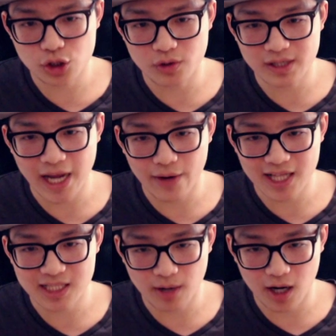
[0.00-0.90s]
your account
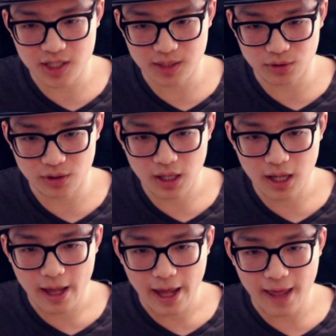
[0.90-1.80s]
as possible.
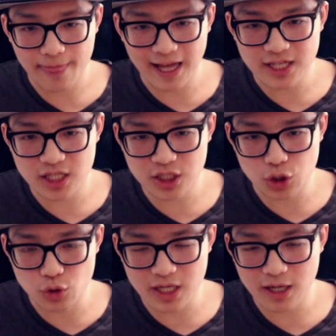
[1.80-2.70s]
And that's just
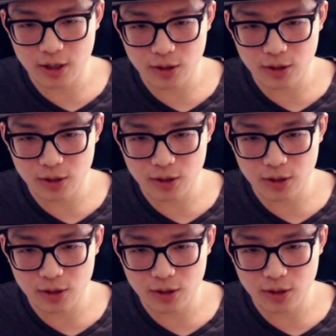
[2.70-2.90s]
using